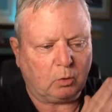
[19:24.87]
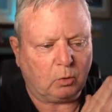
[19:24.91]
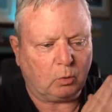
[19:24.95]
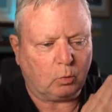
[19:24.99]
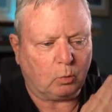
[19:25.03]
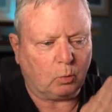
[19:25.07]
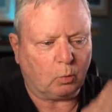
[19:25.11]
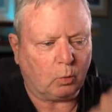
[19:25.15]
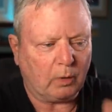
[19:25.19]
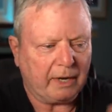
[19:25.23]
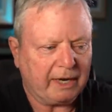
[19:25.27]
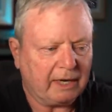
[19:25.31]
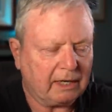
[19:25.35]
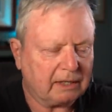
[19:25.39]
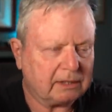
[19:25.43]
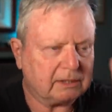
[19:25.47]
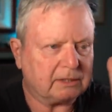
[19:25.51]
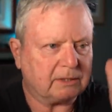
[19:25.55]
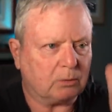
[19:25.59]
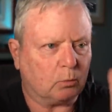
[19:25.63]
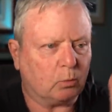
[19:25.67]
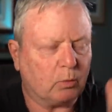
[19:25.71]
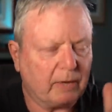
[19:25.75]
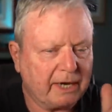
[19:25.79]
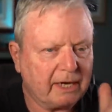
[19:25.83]

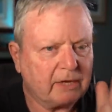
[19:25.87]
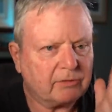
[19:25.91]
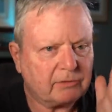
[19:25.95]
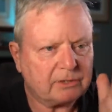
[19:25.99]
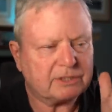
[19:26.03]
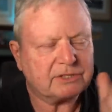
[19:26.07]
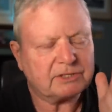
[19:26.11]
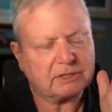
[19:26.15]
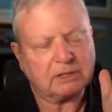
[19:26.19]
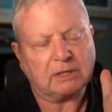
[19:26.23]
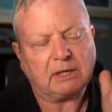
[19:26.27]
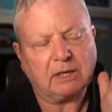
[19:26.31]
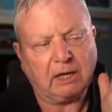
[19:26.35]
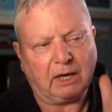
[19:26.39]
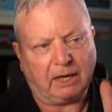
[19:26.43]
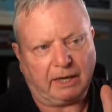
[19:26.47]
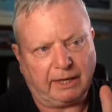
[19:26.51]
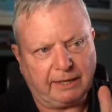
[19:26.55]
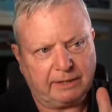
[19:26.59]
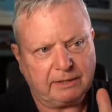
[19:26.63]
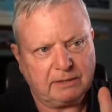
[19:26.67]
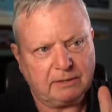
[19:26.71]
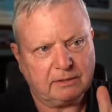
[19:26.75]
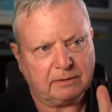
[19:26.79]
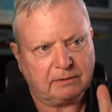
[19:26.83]
Where is the
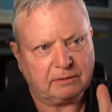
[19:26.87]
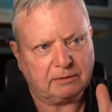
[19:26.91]
line